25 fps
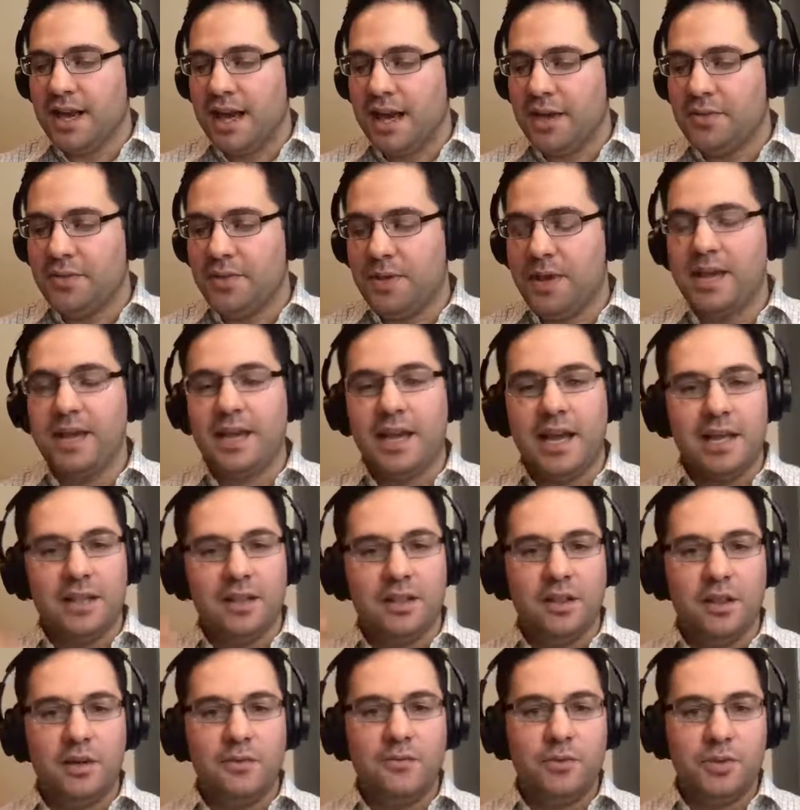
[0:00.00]
think I
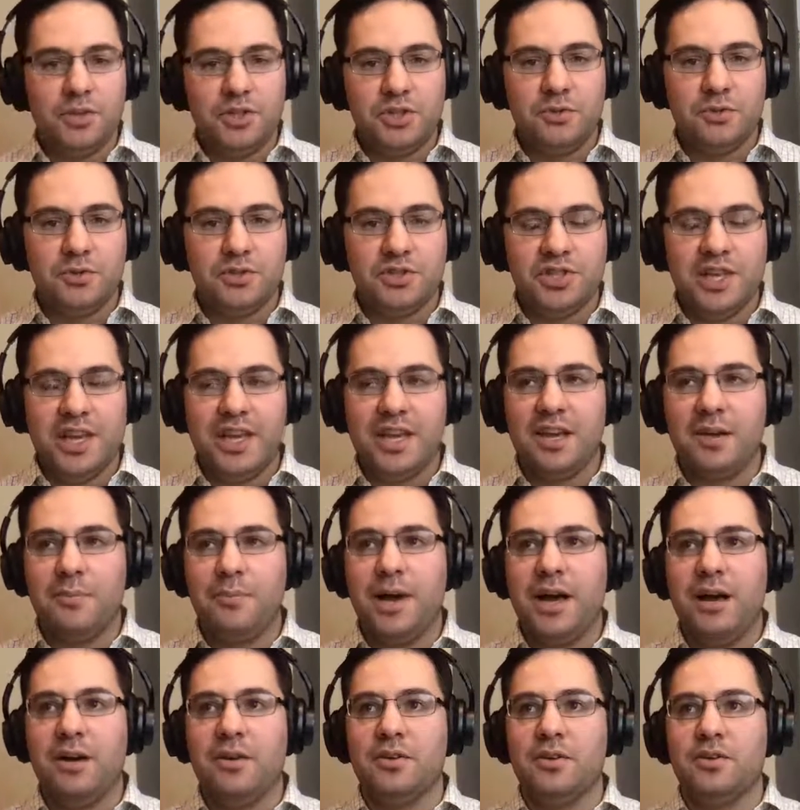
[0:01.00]
love what you were saying
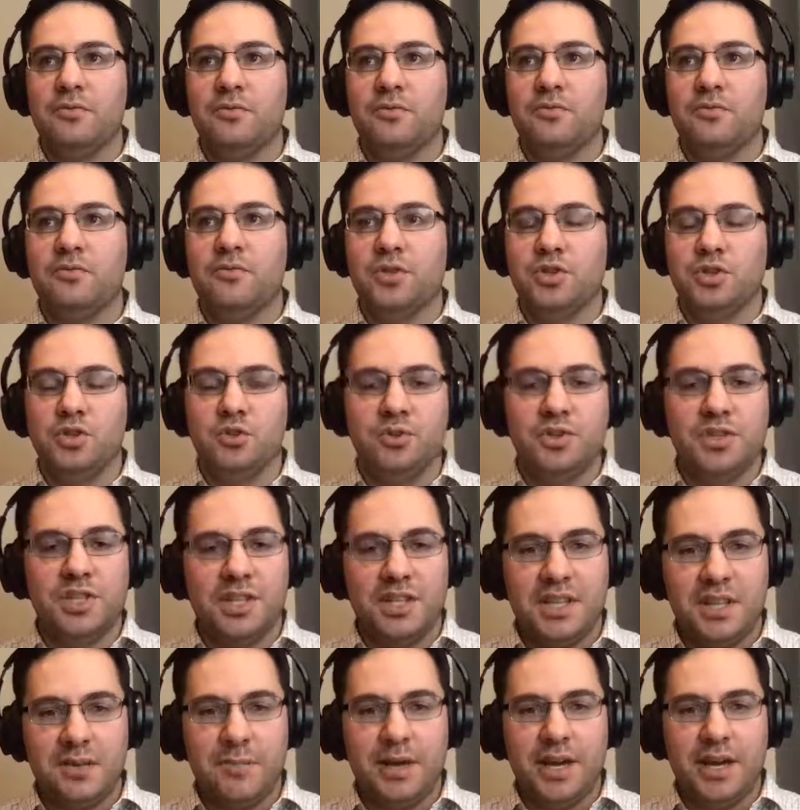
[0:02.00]
about reducing
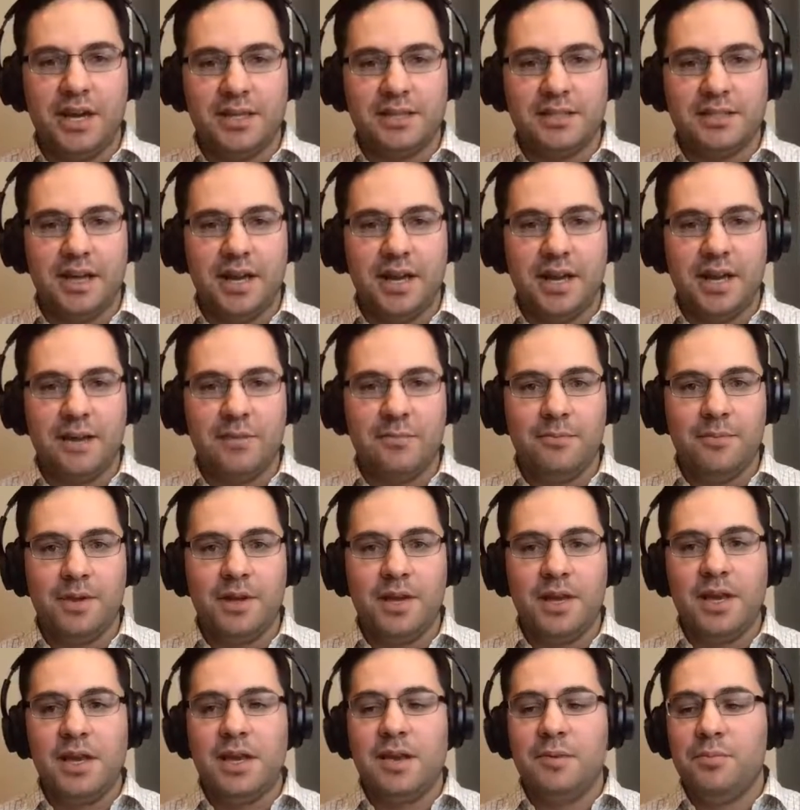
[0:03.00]
the amount of time,
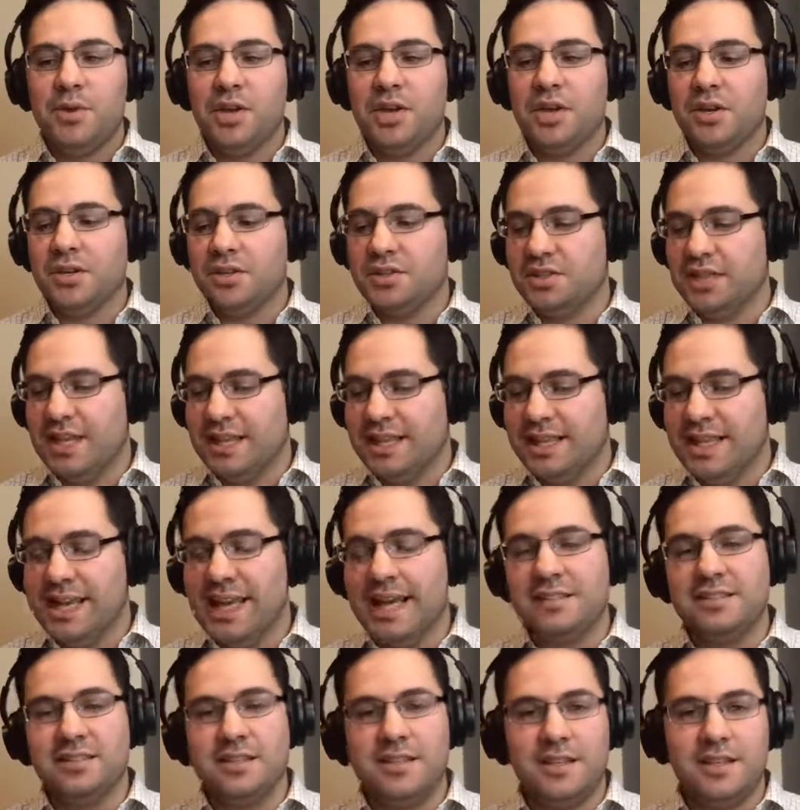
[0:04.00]
because at the
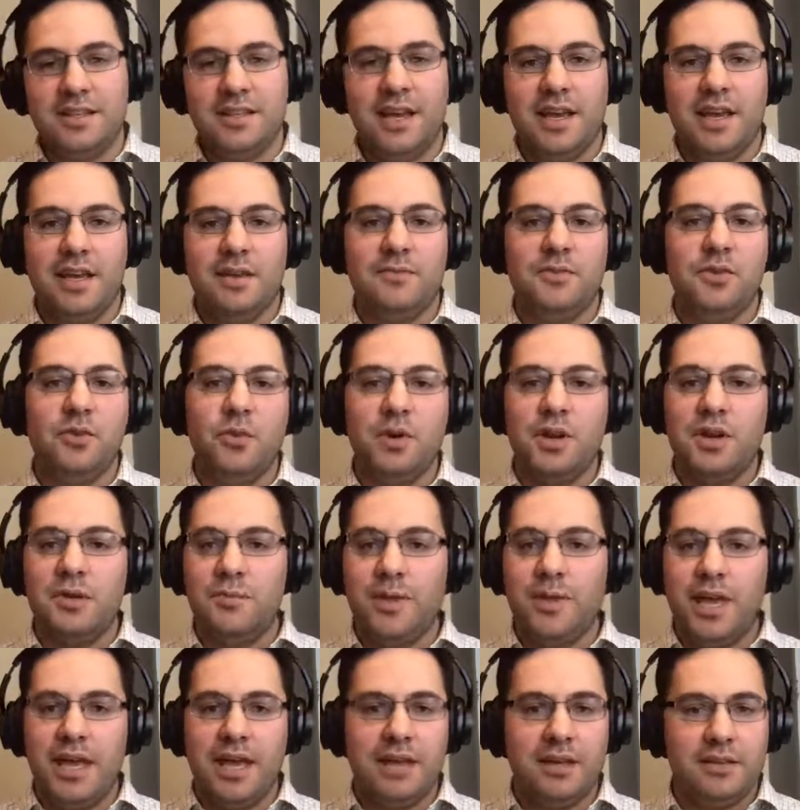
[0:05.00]
end of the day, if you want to
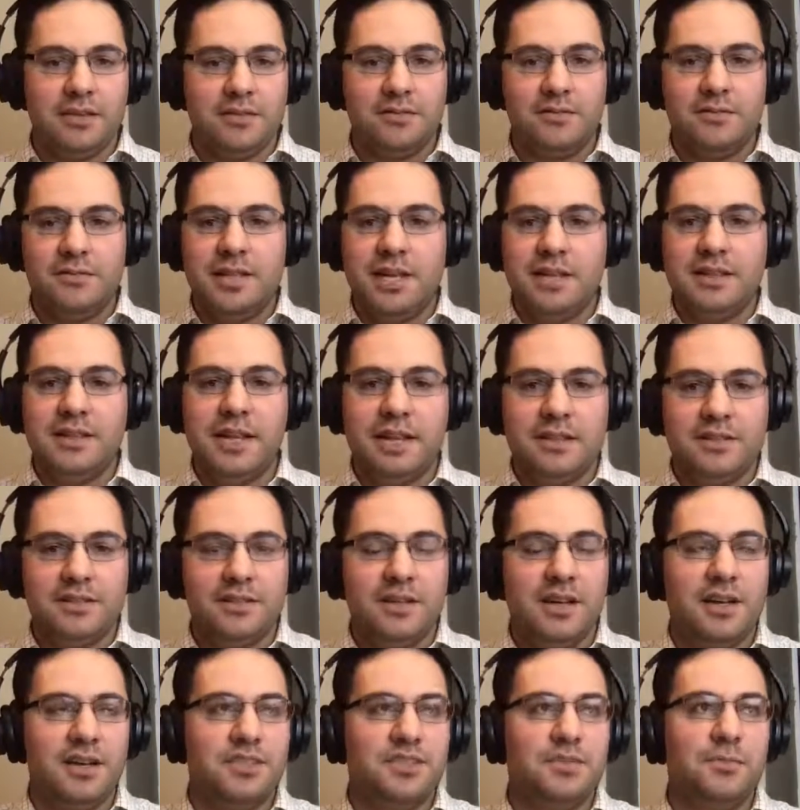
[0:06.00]
make
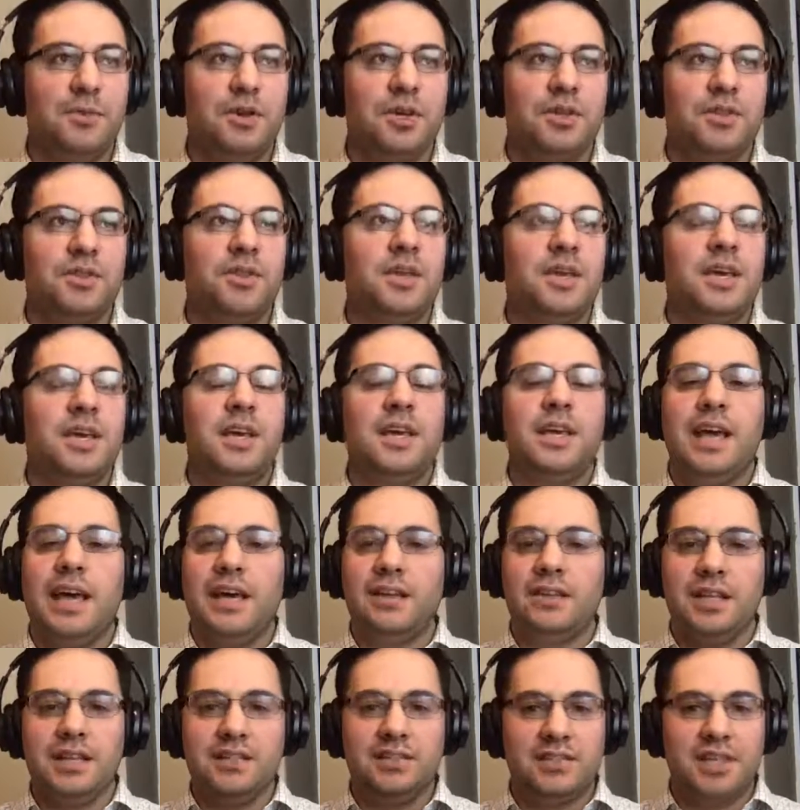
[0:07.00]
$10,000 a month,
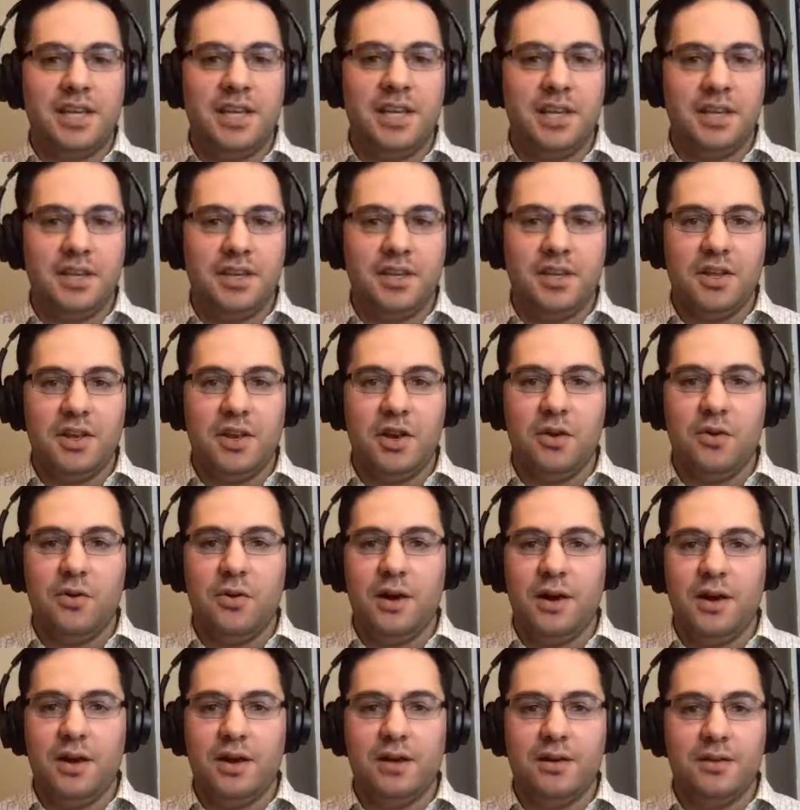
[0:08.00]
and let's say, you
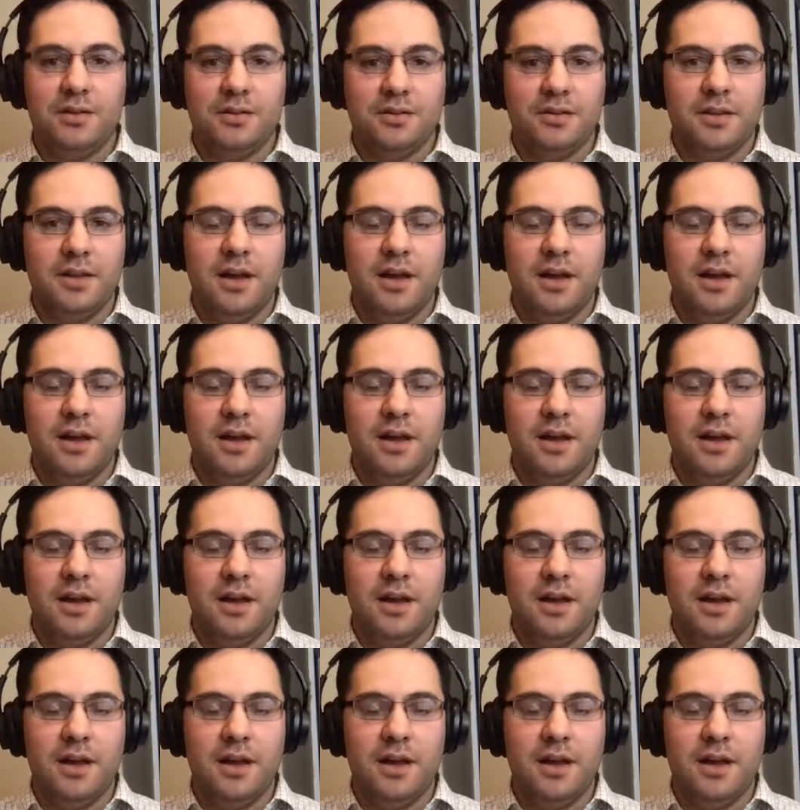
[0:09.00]
know,